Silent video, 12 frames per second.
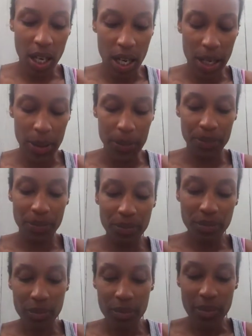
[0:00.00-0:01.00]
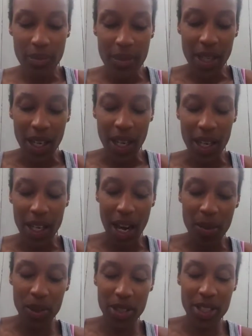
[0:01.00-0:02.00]
And
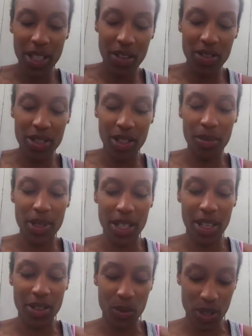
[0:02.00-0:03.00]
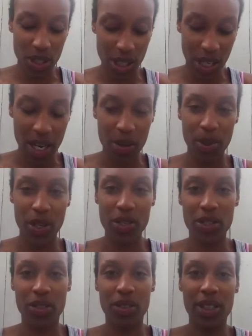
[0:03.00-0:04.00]
I'm going to tell you something else, which is kind of
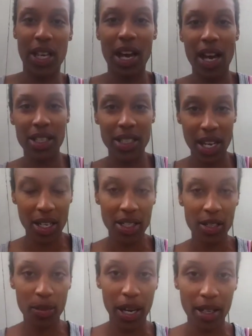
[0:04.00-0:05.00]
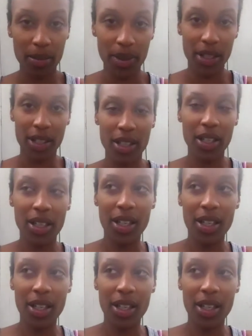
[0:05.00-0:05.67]
personal, that I did not expect, but